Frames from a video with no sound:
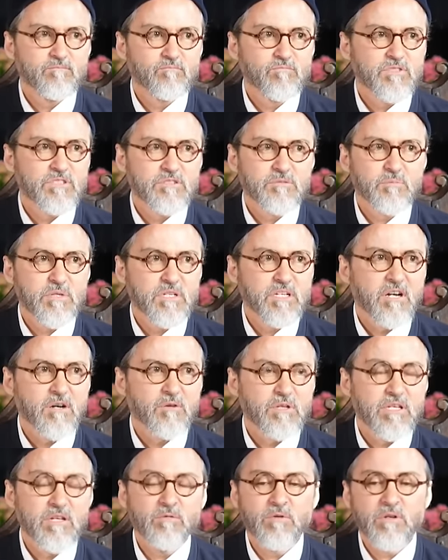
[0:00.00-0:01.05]
just be
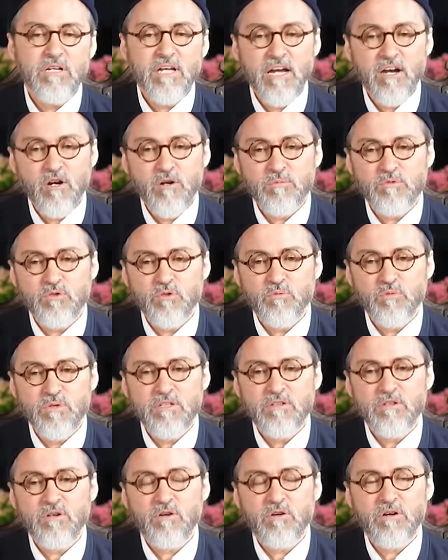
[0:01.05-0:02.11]
careful. Even Arabs who
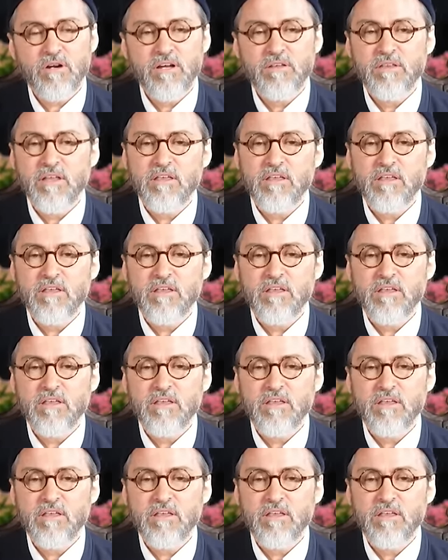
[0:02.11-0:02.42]
read the Quran,